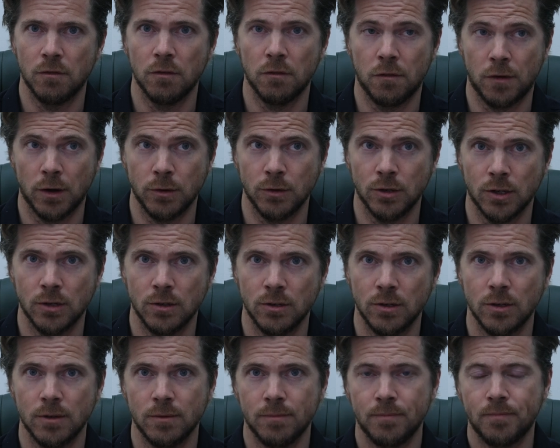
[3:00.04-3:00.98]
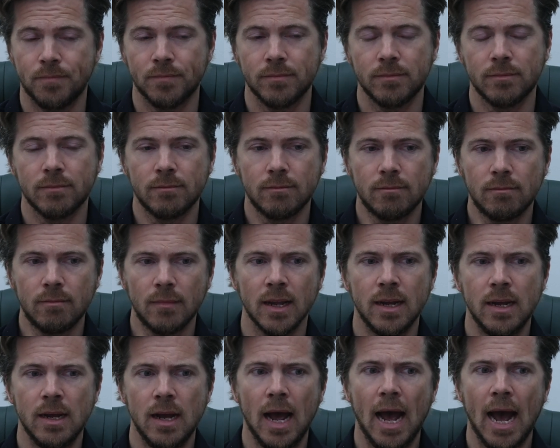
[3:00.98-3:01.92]
of photons.
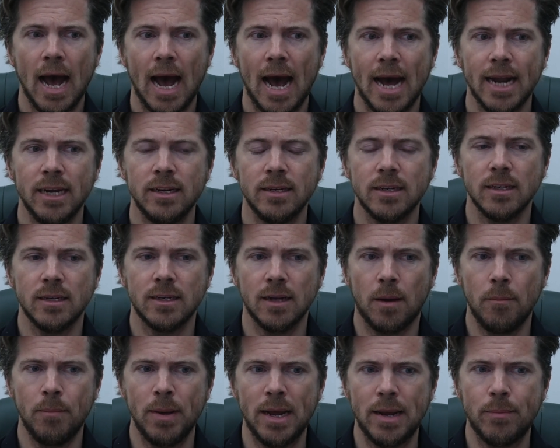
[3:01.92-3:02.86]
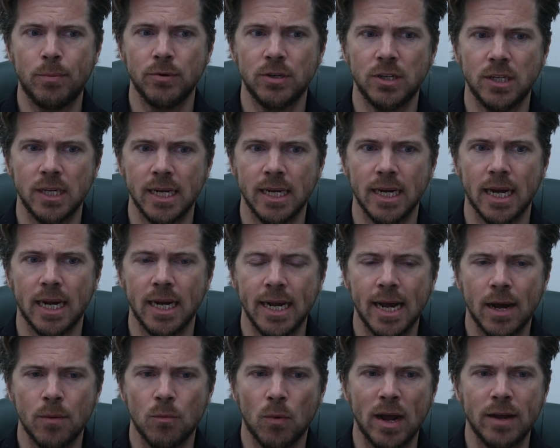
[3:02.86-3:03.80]
And some people see an
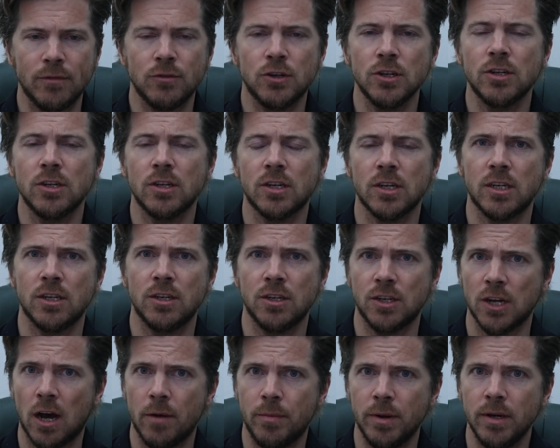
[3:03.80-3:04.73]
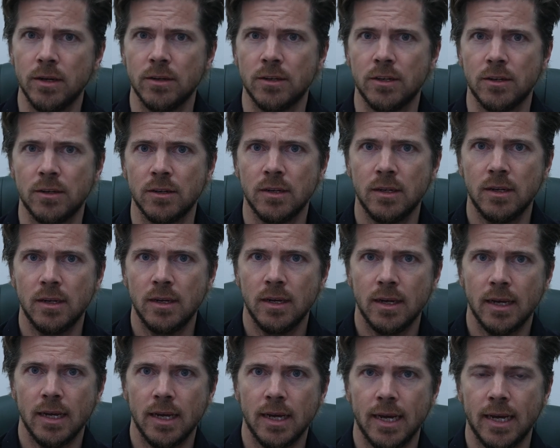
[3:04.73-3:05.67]
EM wave just as a disturbance
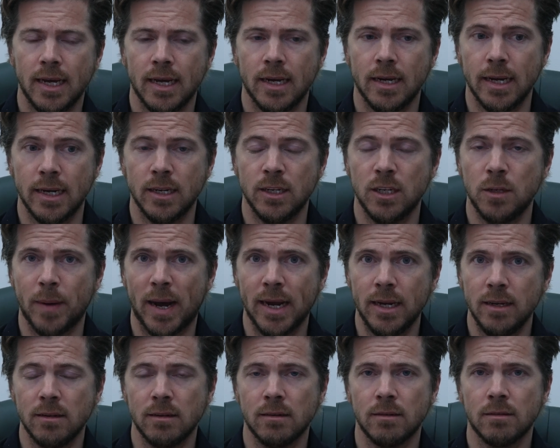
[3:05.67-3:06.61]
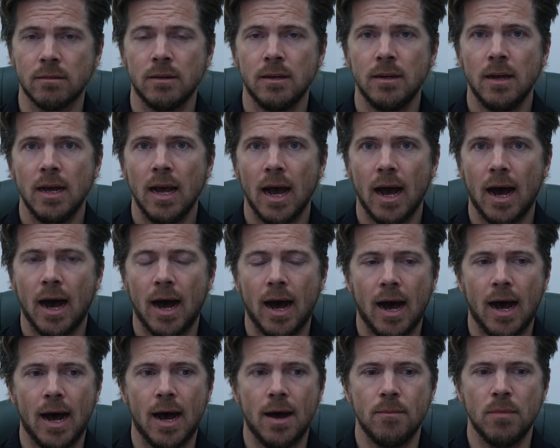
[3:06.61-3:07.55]
in space,
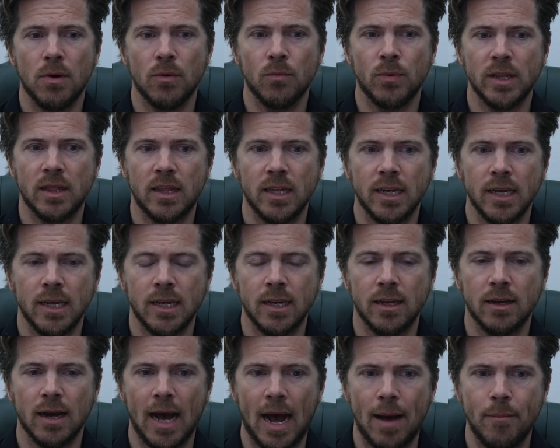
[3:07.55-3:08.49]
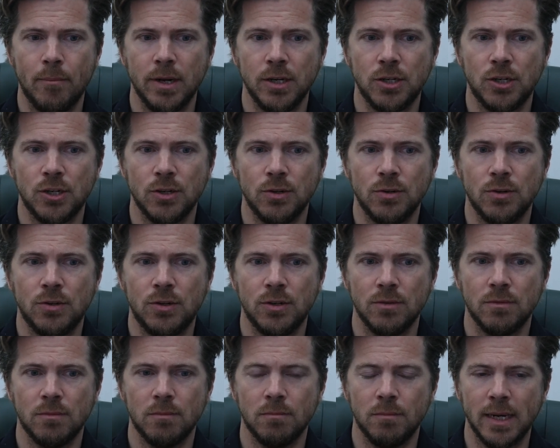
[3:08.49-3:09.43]
with the amplitude
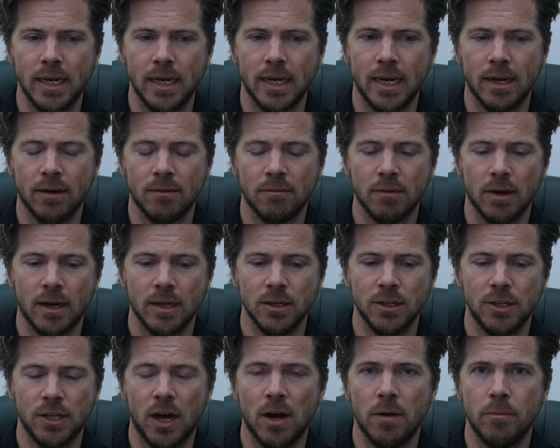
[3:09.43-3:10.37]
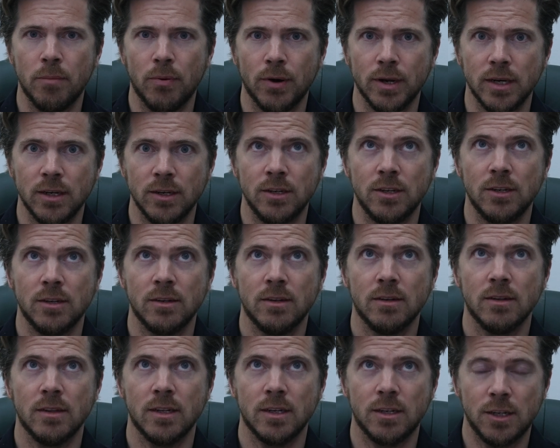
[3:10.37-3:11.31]
meaning at certain
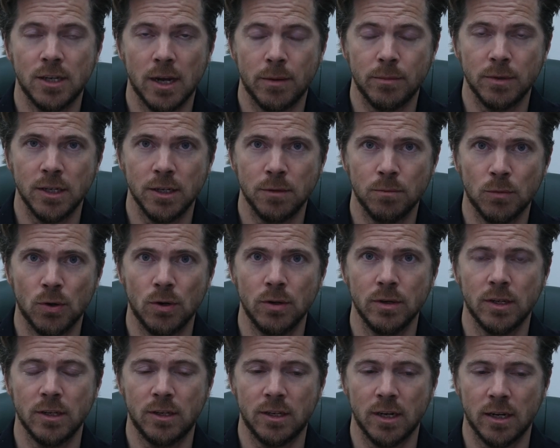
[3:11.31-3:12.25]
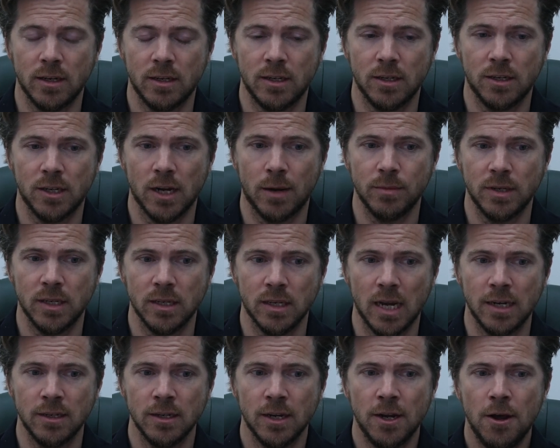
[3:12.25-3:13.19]
points the disturbance is more, the disturbance
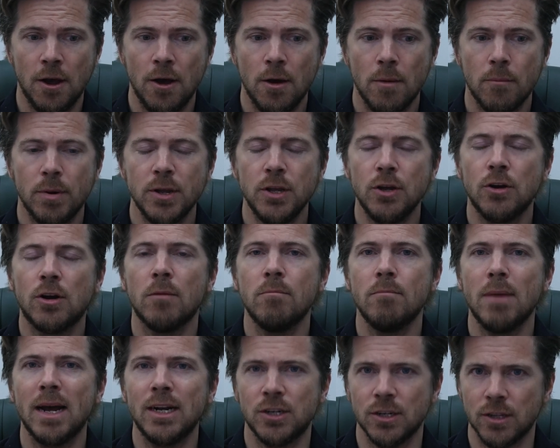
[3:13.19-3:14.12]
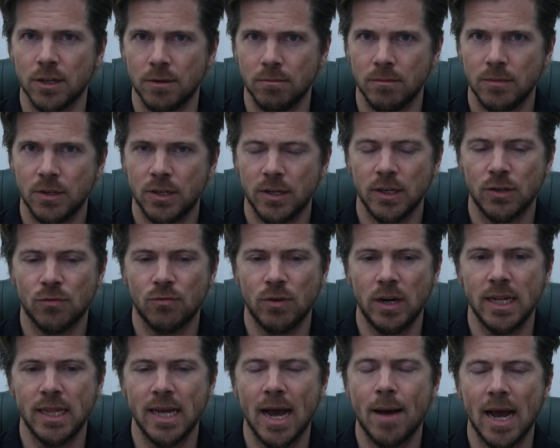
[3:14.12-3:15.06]
is less. But you can measure them. So it's
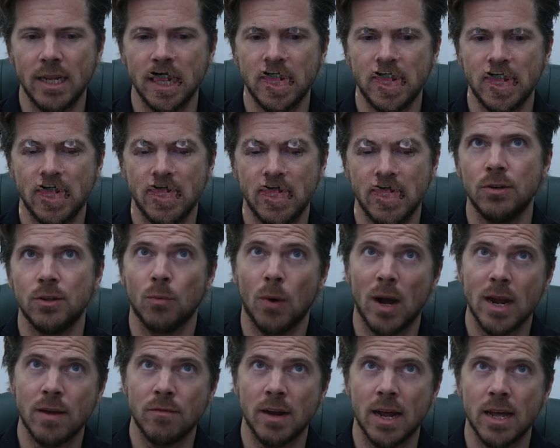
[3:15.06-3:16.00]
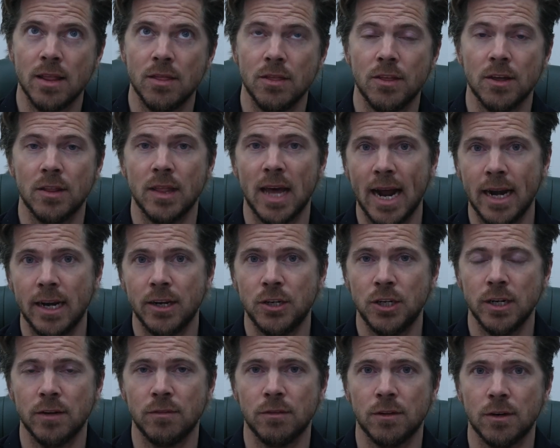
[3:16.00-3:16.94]
really the amplitude, the wavelength, and the
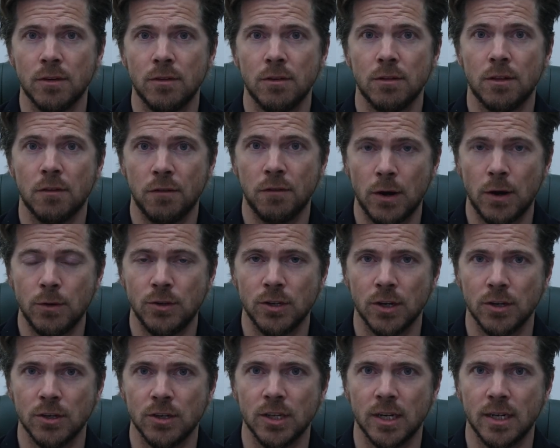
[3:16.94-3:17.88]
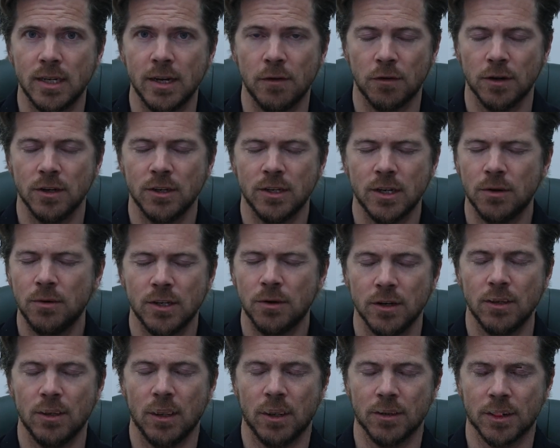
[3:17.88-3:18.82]
energy of the photons that are different. So,
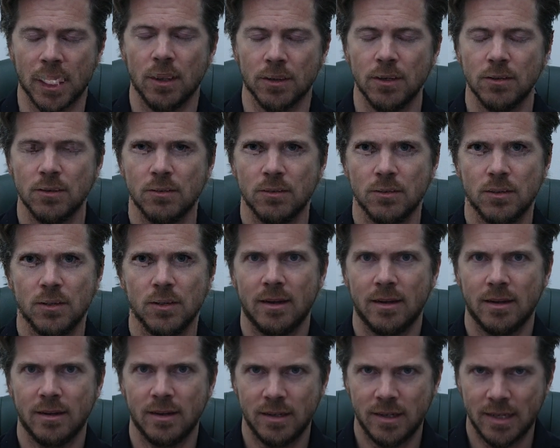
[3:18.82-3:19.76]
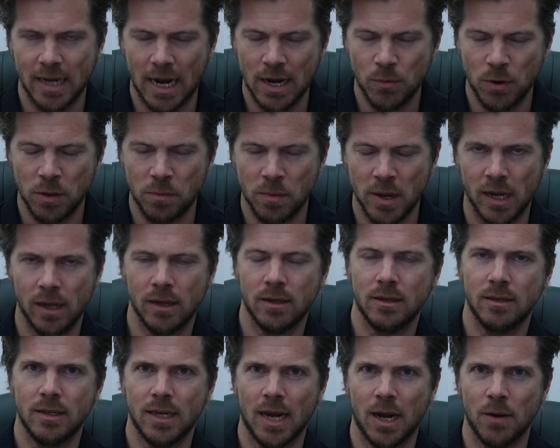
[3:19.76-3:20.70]
okay, stay with me.
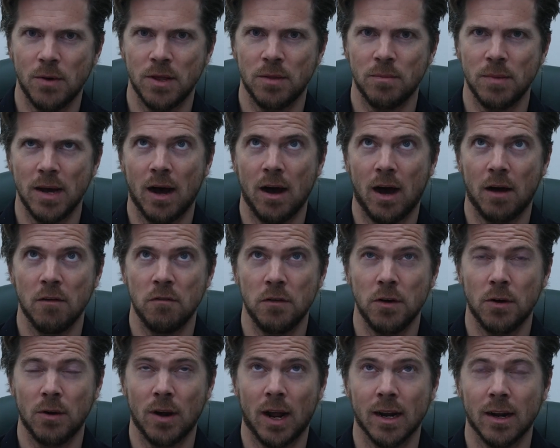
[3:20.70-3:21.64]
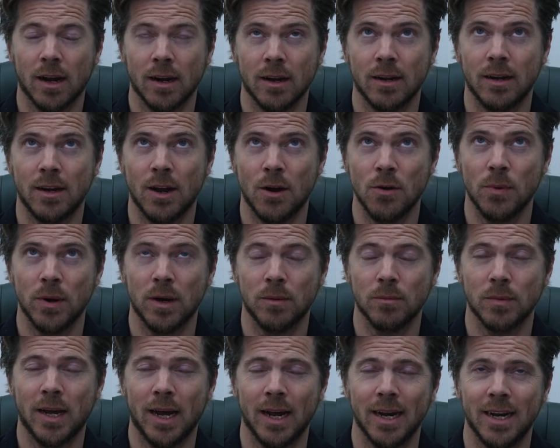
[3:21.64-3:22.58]
I feel like I can know when
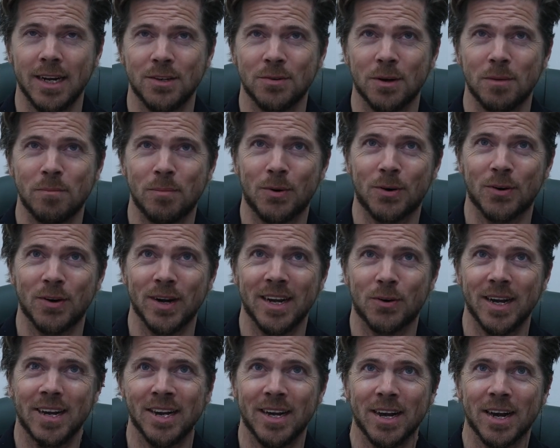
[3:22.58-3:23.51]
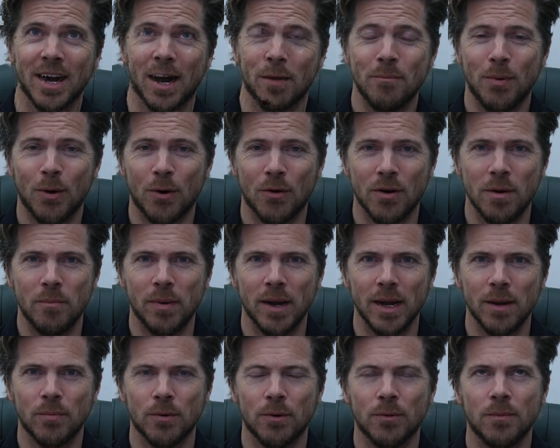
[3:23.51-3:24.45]
I'm getting into I'm boring
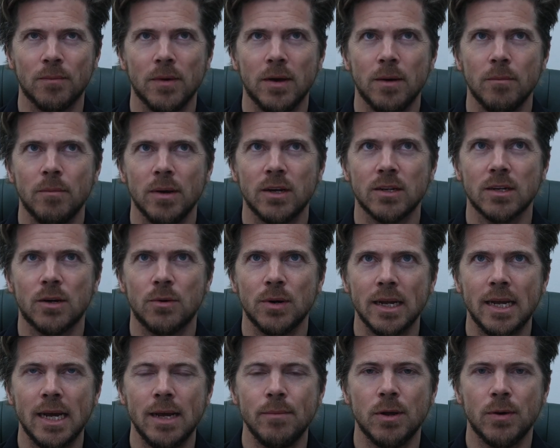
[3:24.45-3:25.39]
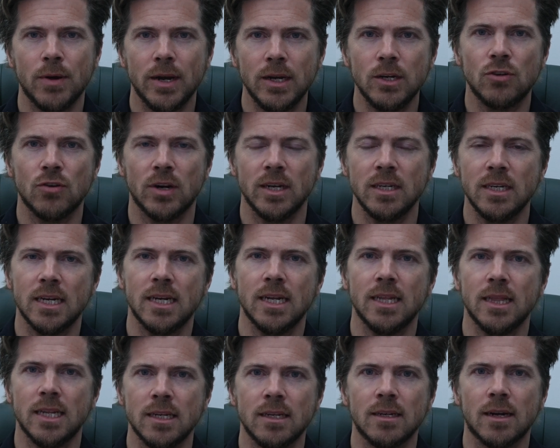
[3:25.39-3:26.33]
people, because I want to keep you interested
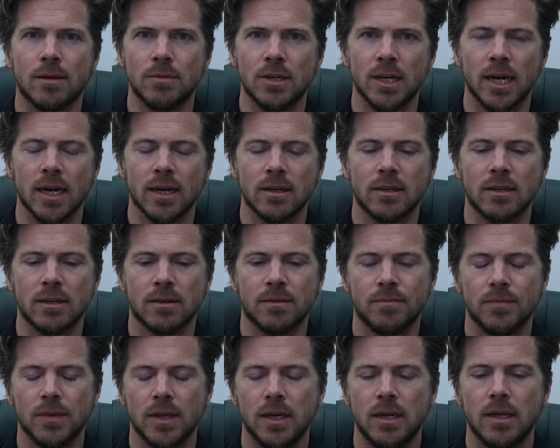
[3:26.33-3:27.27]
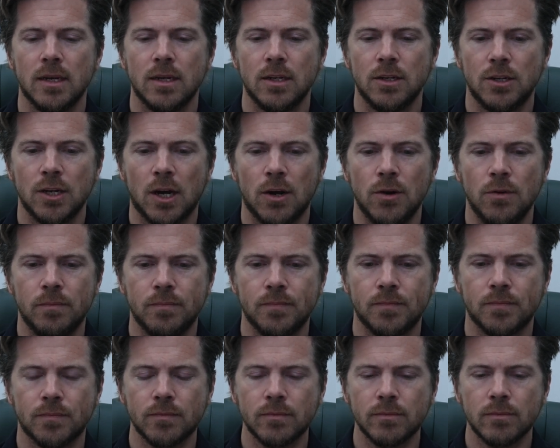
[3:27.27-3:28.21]
in this subject.
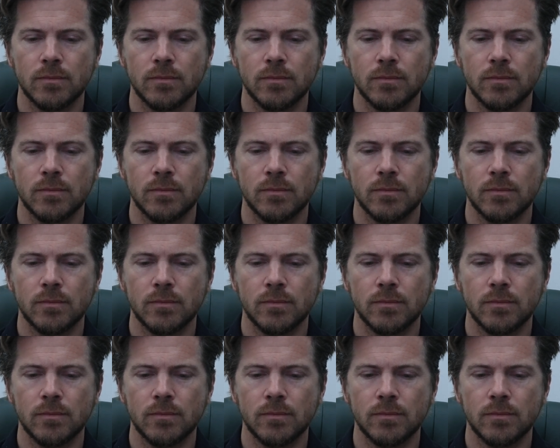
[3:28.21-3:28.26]
So